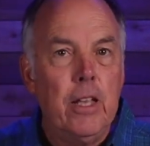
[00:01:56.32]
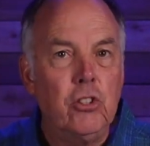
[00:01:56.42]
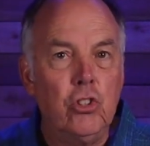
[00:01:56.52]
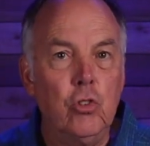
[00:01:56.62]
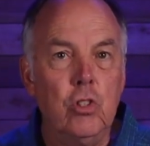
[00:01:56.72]

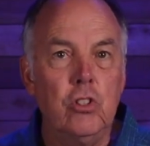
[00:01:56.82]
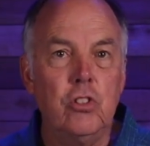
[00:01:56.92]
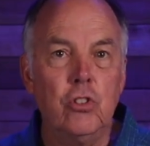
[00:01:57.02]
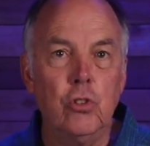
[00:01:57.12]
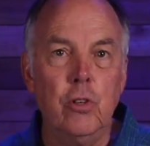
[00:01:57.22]
As soon as
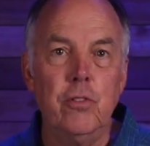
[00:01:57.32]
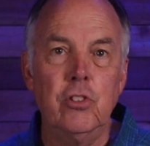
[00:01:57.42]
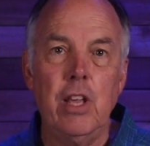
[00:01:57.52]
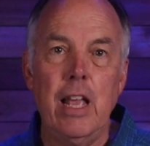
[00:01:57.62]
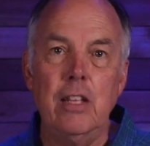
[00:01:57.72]
the
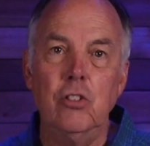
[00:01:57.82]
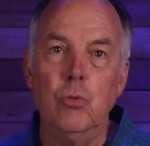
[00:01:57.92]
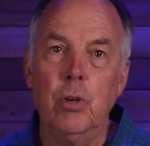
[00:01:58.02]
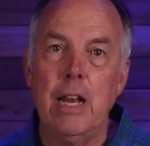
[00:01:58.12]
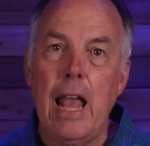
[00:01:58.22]
service ends,
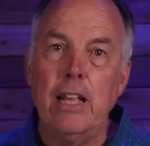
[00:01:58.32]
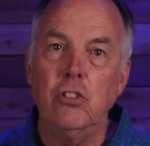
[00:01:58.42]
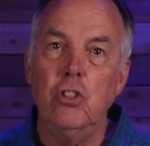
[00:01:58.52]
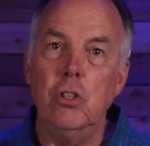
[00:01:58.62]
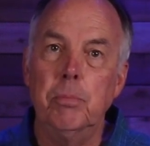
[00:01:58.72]
we're going to
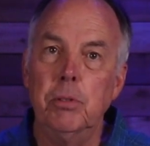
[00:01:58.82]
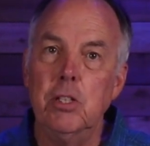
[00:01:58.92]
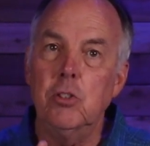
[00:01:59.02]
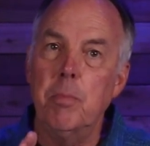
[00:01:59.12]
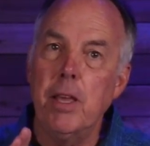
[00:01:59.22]
ask you to
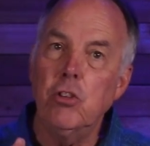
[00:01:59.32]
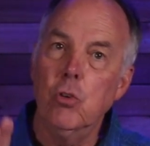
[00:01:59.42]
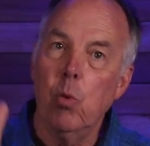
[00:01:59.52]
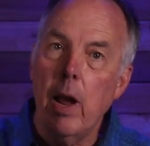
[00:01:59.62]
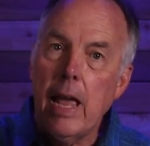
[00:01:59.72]
please make
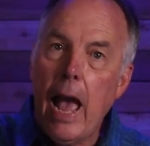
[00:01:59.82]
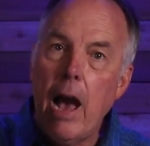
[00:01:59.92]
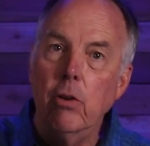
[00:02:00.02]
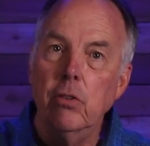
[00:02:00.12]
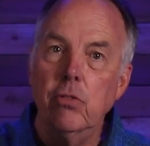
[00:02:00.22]
your way
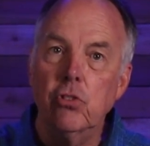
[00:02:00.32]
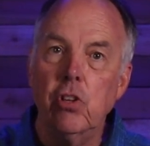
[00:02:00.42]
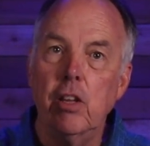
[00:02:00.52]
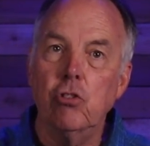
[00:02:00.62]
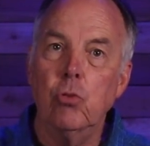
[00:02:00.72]
out of the
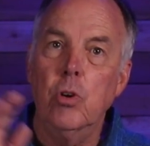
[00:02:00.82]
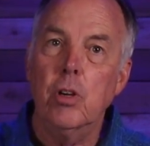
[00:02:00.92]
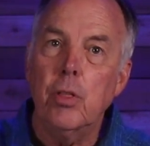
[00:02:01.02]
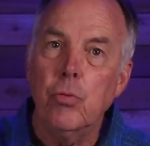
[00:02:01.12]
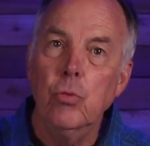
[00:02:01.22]

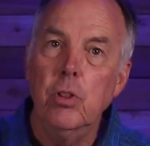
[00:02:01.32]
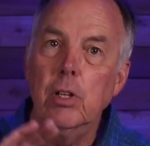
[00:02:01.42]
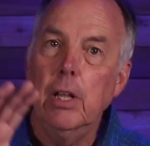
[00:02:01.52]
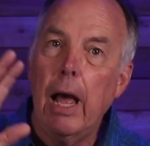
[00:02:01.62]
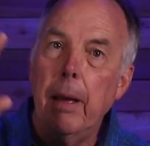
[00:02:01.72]
sanctuary, through the
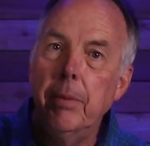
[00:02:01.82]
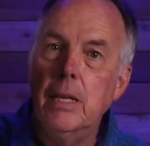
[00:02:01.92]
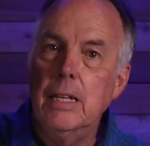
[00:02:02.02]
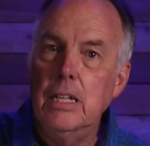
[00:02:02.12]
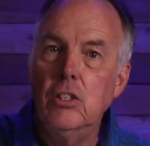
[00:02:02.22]

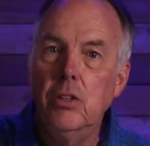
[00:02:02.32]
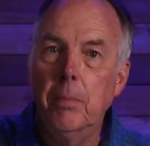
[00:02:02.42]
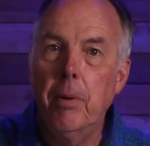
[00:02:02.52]
lobby, and into the